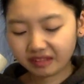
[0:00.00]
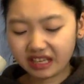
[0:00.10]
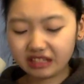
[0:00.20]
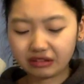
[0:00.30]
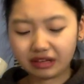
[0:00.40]

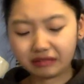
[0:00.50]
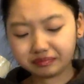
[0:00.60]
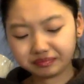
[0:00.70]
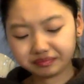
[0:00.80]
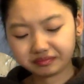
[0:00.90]
It's okay.
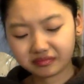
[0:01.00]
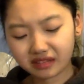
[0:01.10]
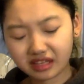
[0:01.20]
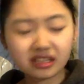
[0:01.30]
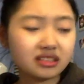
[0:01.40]

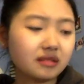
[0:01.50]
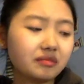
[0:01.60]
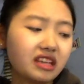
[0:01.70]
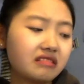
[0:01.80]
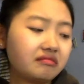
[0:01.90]
It has
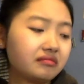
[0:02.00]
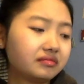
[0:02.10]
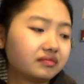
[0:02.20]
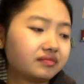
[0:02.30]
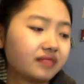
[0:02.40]
something
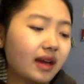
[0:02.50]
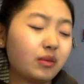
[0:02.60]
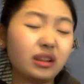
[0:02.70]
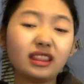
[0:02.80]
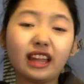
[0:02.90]
I
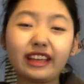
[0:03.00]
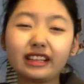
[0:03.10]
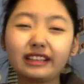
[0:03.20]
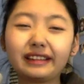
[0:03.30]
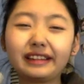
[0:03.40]
would
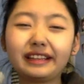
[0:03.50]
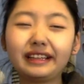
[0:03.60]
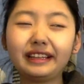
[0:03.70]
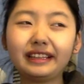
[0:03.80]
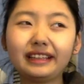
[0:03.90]
like
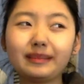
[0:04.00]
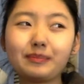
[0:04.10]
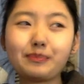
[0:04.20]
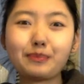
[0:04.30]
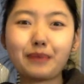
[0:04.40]

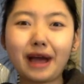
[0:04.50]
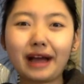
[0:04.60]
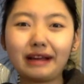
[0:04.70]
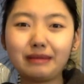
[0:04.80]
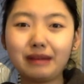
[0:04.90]

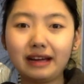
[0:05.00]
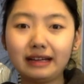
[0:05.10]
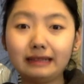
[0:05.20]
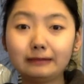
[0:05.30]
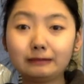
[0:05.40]
bye.